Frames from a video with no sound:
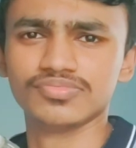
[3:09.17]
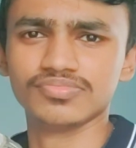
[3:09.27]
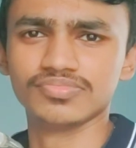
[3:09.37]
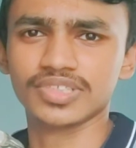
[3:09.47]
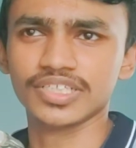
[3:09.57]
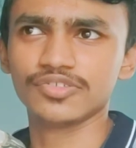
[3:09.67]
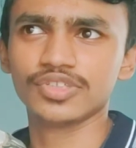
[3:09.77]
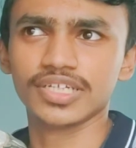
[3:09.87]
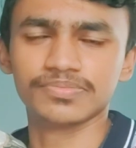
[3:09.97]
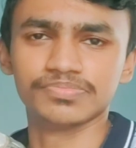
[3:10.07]
give
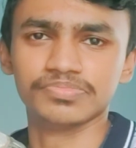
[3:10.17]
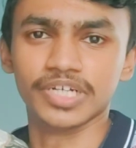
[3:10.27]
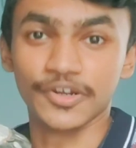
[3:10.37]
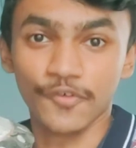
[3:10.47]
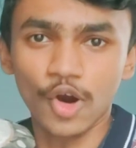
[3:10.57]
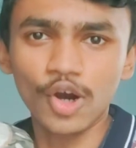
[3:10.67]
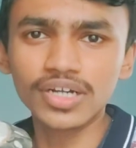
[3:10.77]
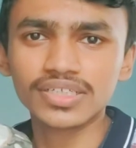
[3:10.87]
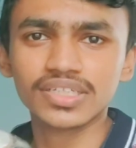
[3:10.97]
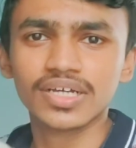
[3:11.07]
them reward,
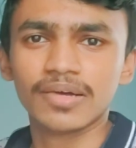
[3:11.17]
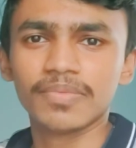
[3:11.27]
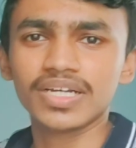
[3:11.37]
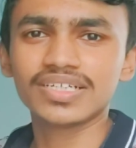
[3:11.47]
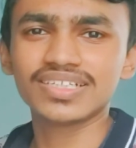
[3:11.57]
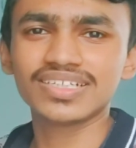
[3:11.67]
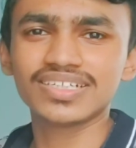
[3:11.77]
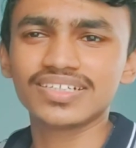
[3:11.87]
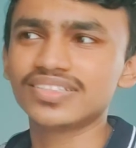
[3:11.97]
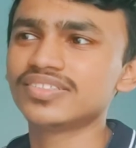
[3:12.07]
but
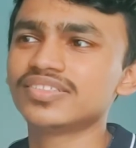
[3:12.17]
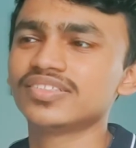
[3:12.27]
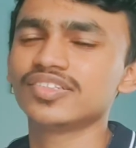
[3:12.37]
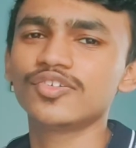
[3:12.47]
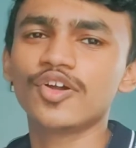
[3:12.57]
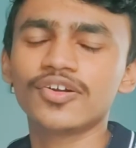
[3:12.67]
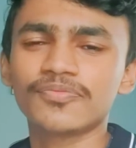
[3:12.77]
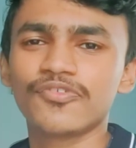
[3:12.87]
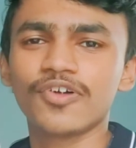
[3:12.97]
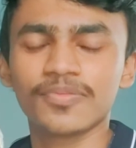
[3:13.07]
not
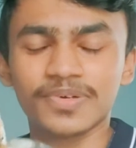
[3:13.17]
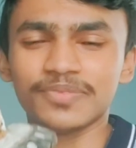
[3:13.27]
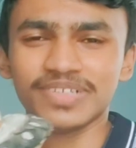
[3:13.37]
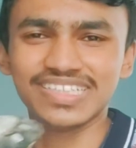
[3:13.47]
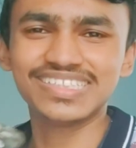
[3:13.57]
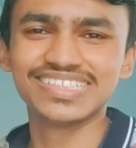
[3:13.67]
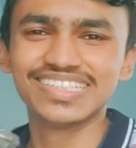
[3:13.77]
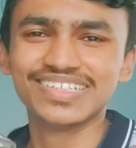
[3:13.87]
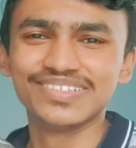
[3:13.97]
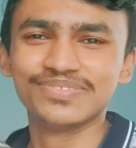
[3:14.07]
for permanent,
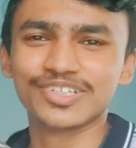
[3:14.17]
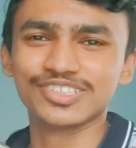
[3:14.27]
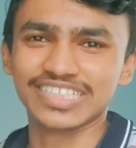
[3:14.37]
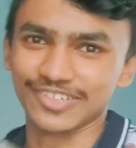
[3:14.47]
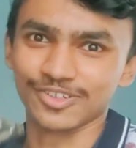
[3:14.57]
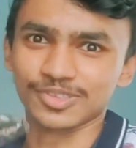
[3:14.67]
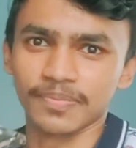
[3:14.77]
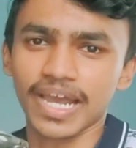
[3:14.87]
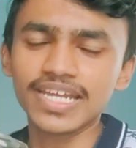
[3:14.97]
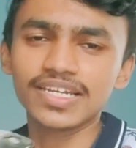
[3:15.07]
because it was
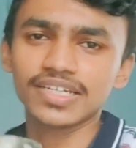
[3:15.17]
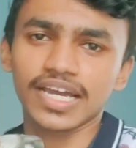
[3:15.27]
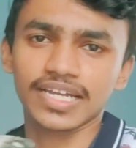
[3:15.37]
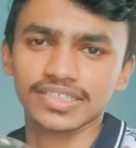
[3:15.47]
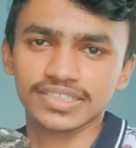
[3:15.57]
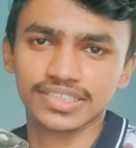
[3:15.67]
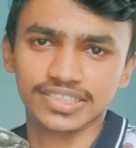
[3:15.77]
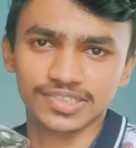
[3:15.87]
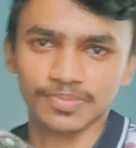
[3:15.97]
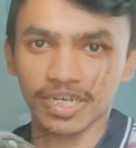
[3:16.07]
mine and it is
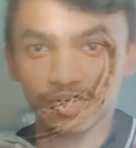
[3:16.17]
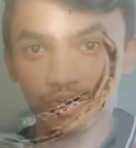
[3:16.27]
mine always.